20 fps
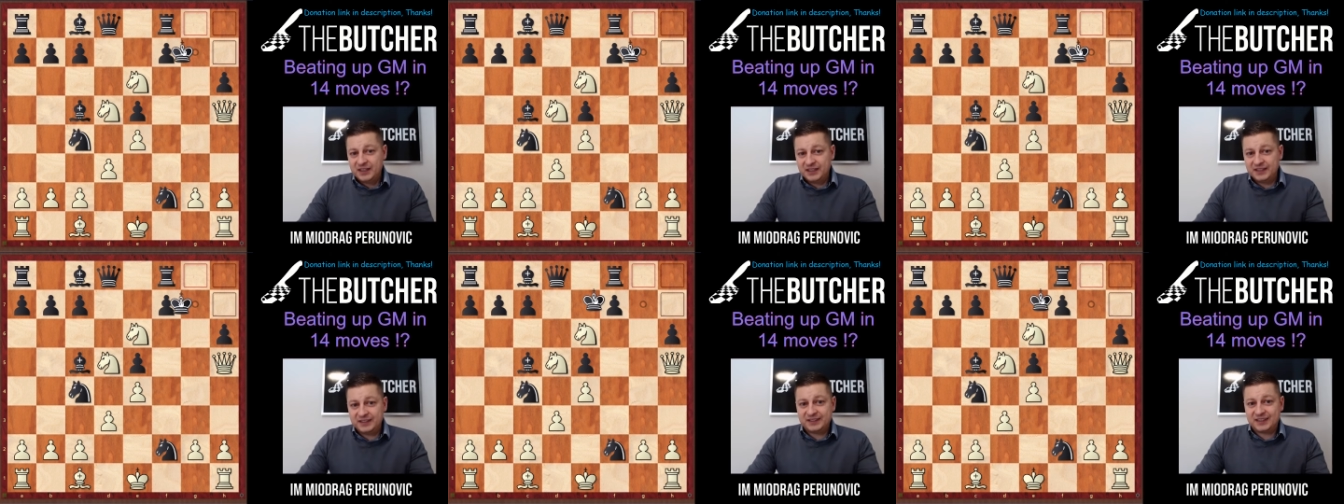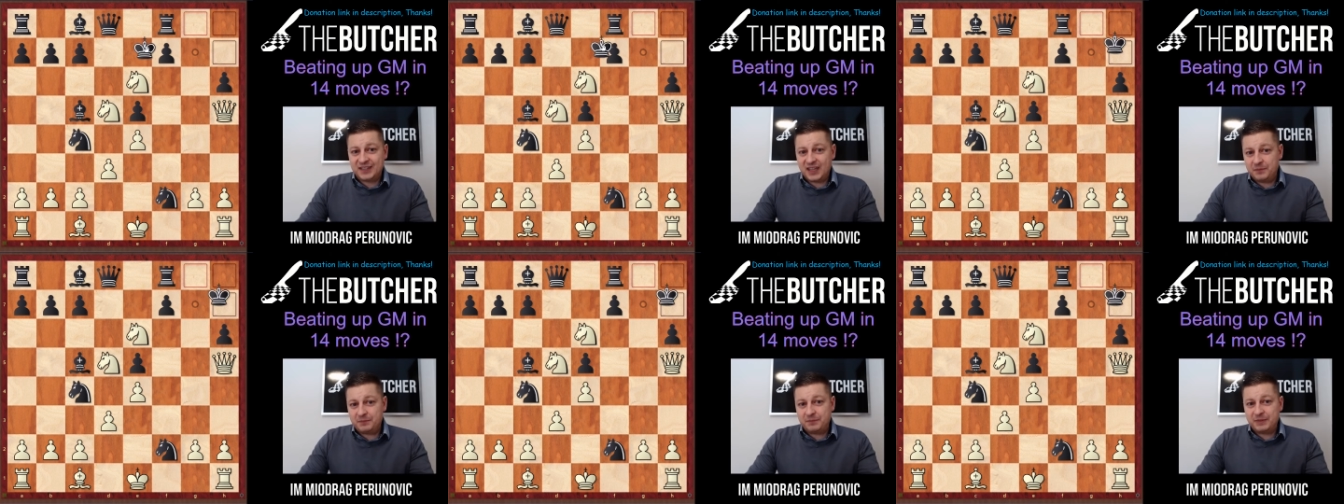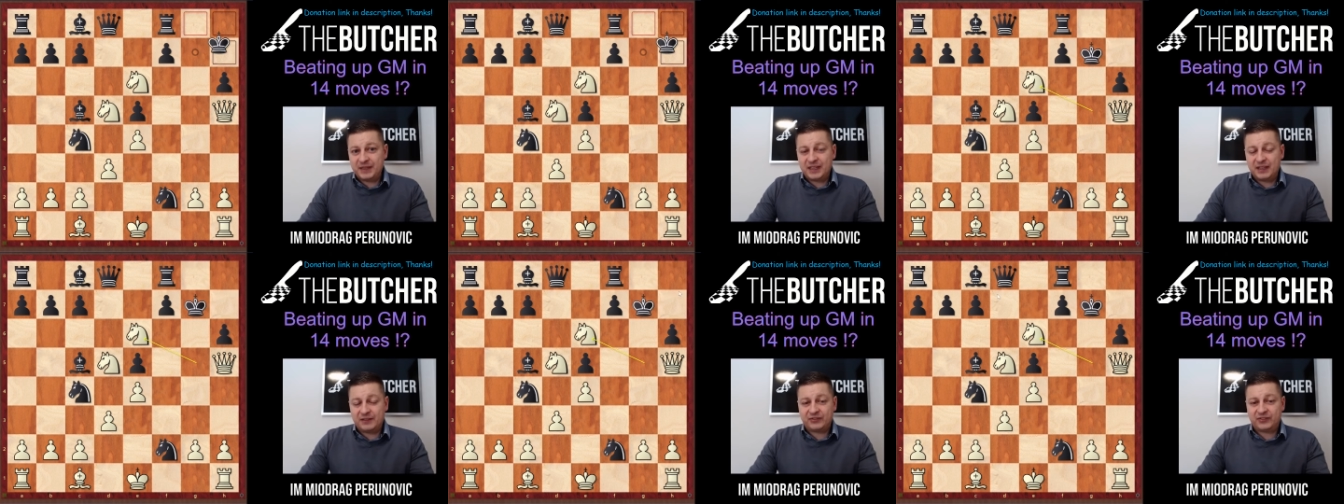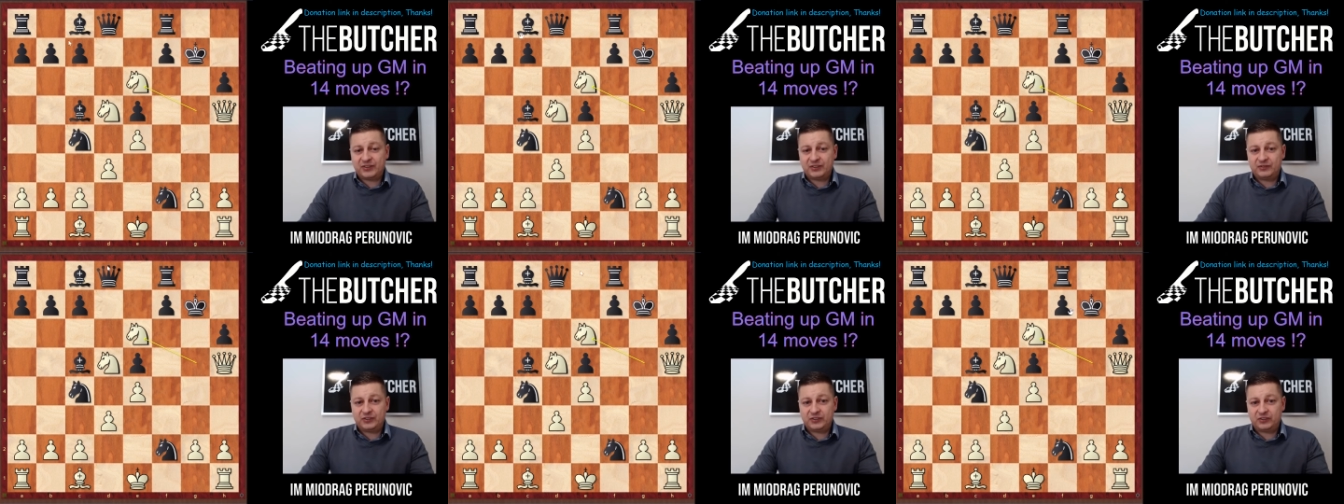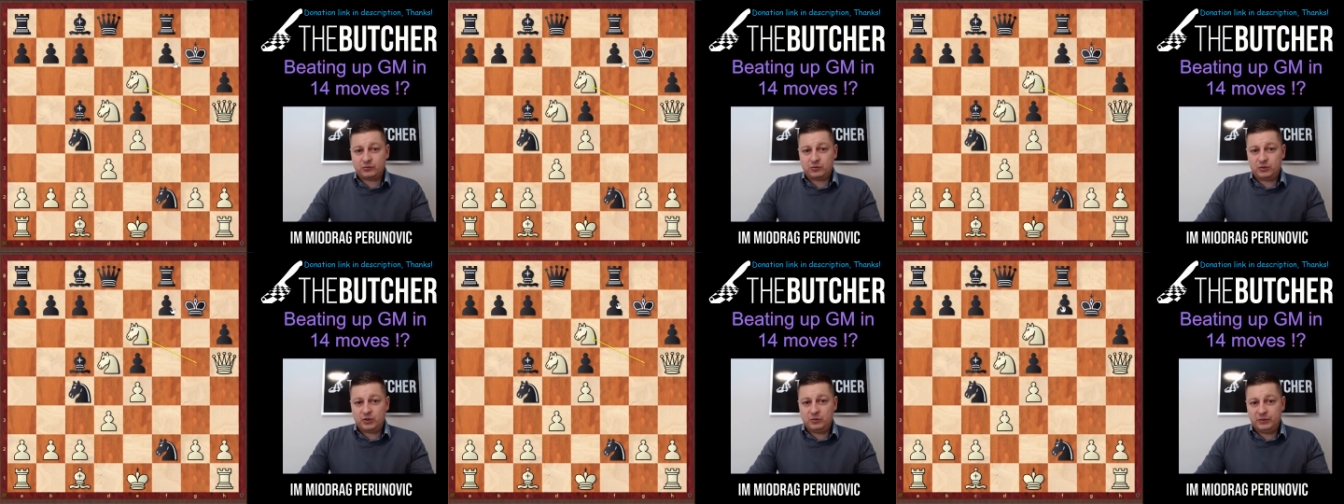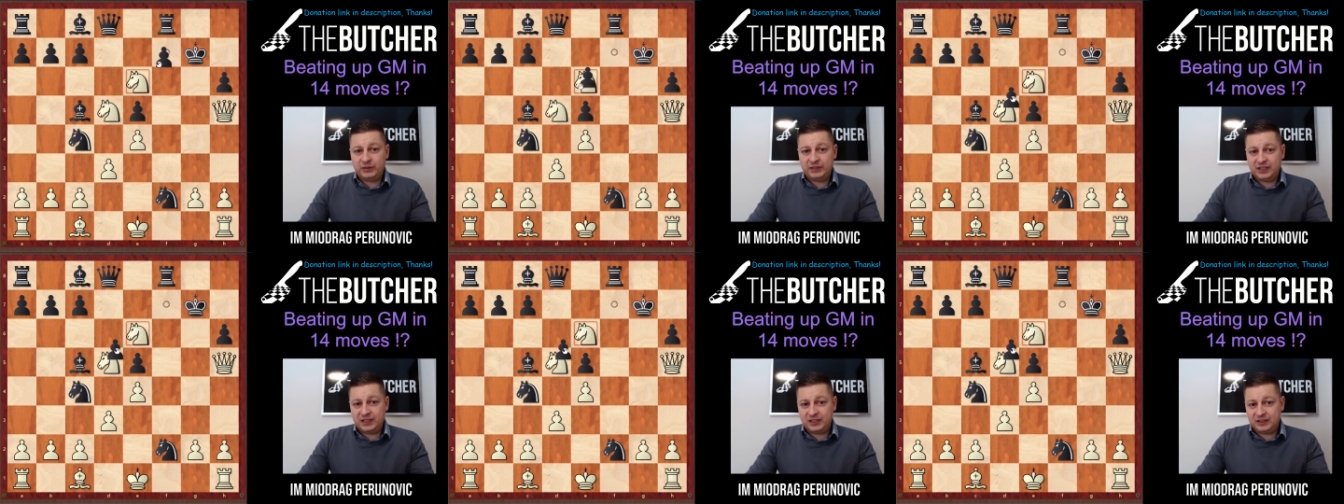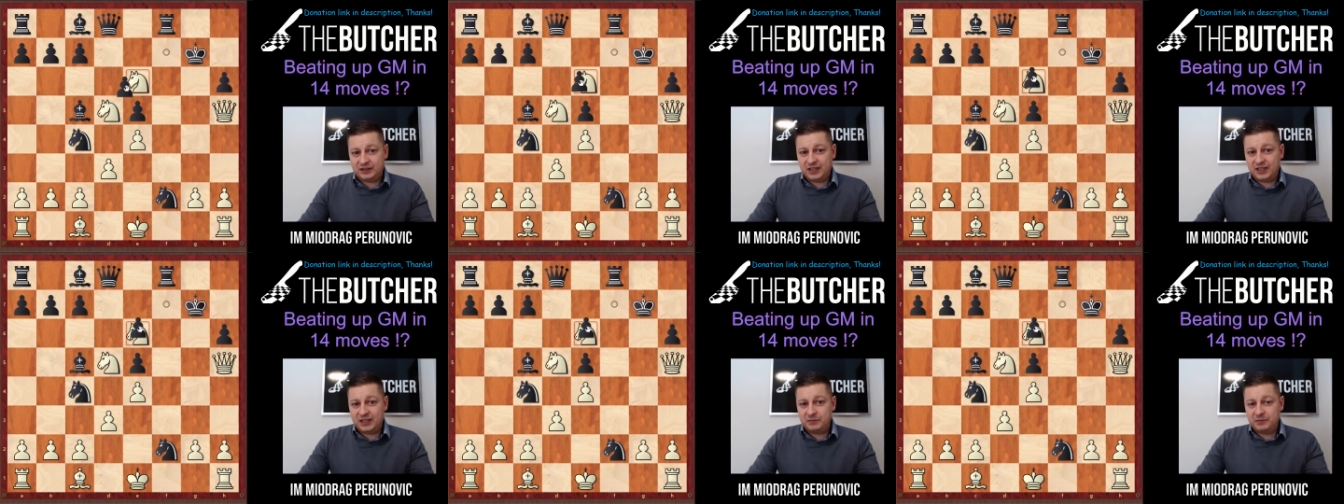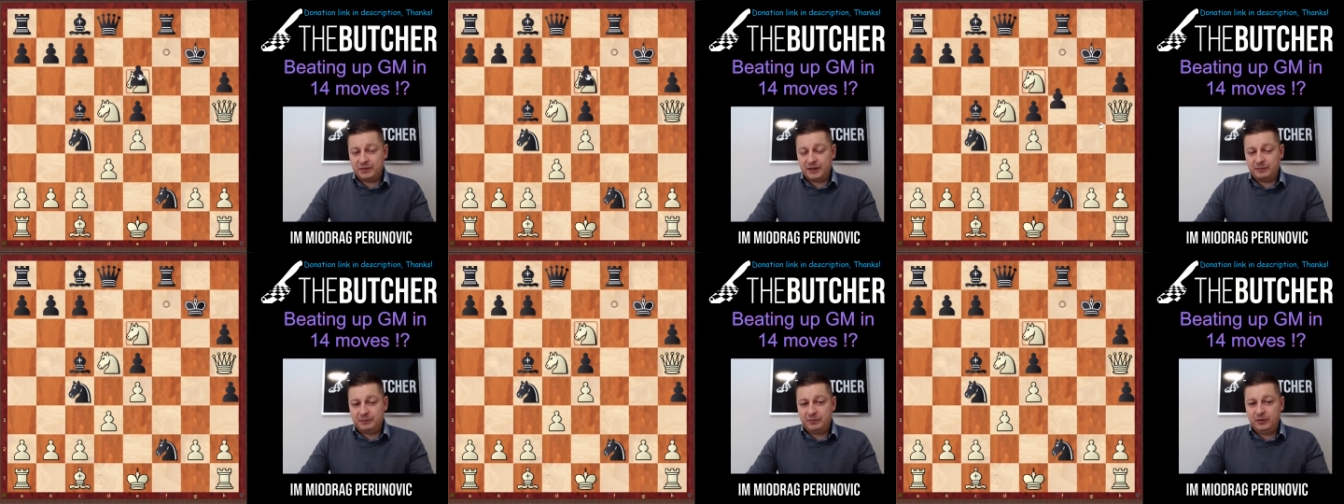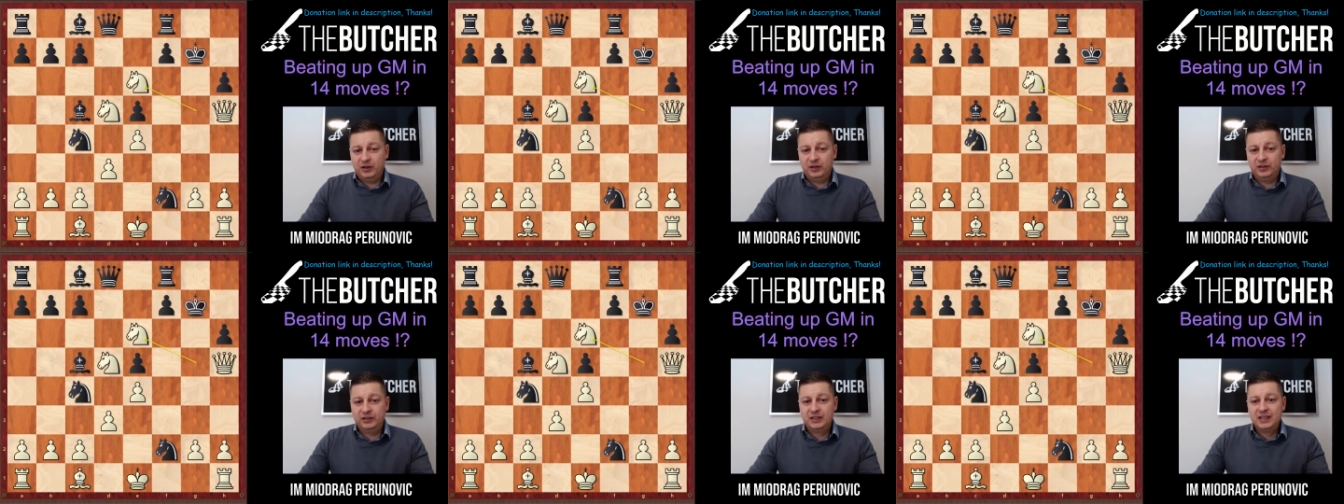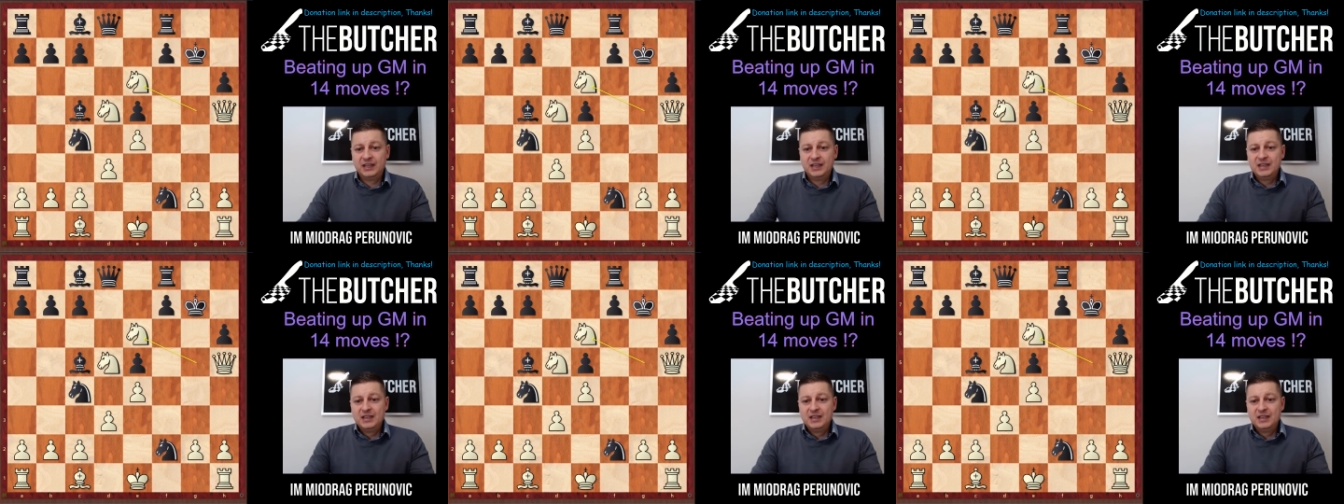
escaping f7 square when they take by pawn.